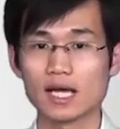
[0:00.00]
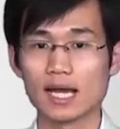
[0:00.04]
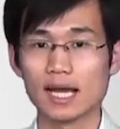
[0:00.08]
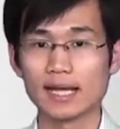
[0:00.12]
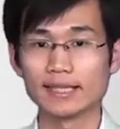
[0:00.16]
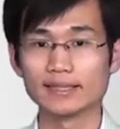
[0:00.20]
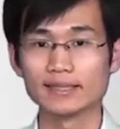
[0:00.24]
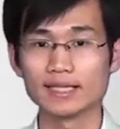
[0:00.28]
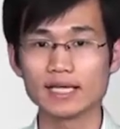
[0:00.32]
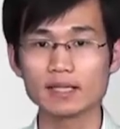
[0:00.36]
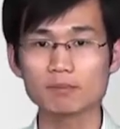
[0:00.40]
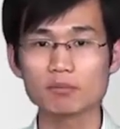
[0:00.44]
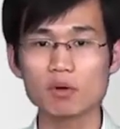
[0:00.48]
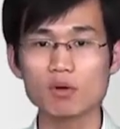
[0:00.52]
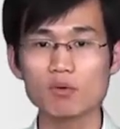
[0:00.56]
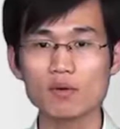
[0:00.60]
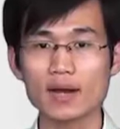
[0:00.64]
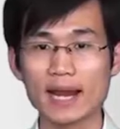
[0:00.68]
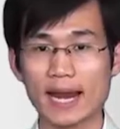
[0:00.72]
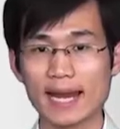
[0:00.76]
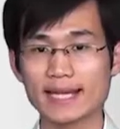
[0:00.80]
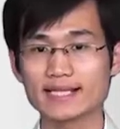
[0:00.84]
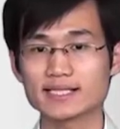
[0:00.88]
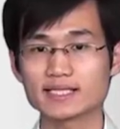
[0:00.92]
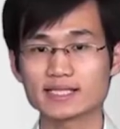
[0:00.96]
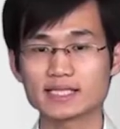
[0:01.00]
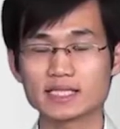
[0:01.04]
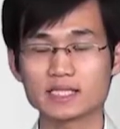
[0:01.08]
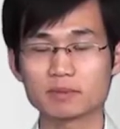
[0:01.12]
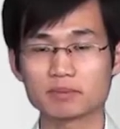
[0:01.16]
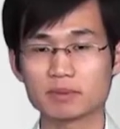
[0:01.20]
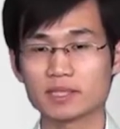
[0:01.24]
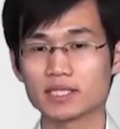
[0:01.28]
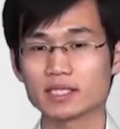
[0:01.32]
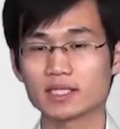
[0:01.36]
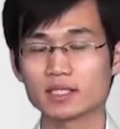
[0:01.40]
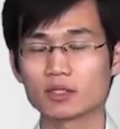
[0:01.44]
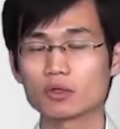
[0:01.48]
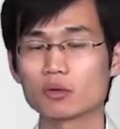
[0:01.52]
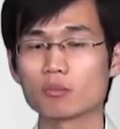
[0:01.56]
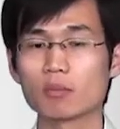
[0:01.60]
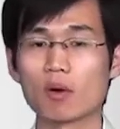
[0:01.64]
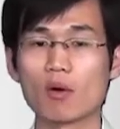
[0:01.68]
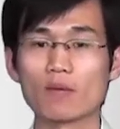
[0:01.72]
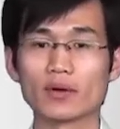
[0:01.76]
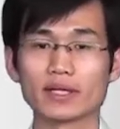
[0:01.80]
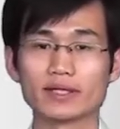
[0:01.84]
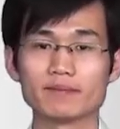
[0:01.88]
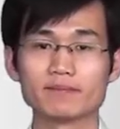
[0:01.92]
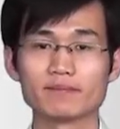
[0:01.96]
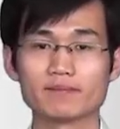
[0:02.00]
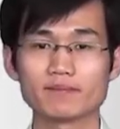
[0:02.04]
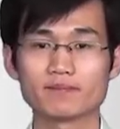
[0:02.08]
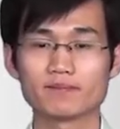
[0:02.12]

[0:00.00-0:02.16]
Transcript: Enable STP globally.